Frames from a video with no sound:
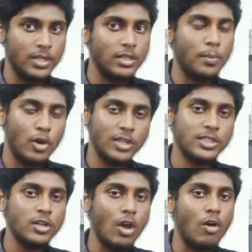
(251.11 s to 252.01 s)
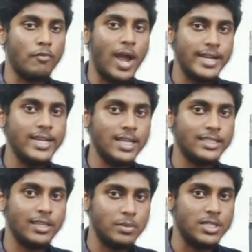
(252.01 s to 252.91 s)
The production of onion
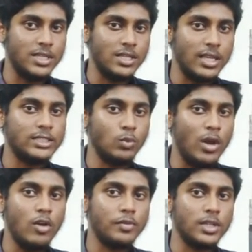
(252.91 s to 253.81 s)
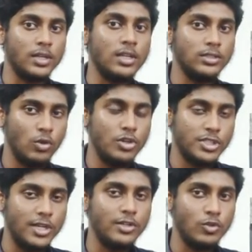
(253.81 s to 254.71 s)
cutting machine is one of the
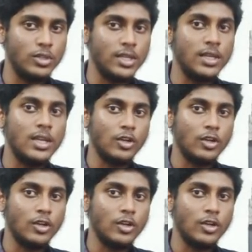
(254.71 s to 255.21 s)
solutions to the